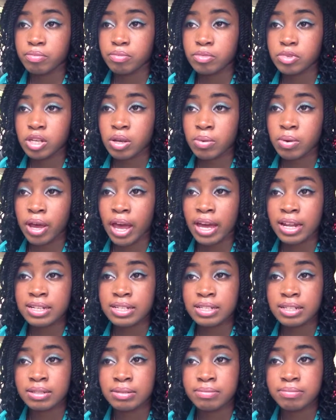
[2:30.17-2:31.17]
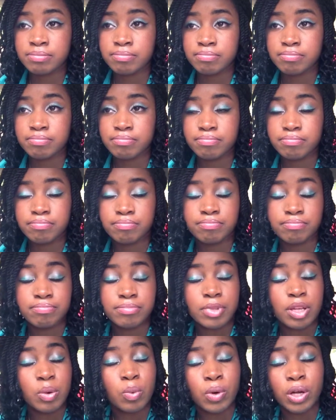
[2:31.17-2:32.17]
So I
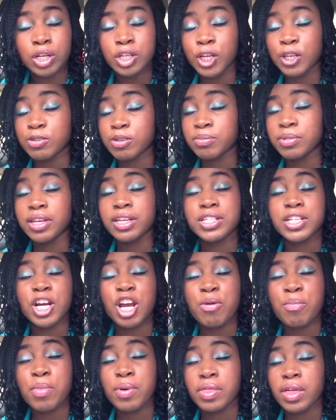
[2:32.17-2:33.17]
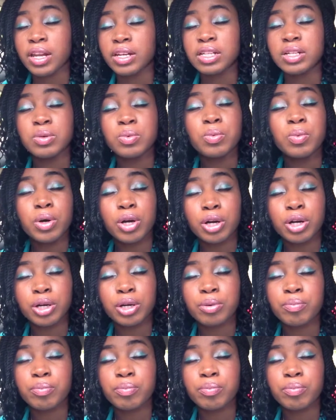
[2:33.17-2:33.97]
wanted to use my military, but that didn't work.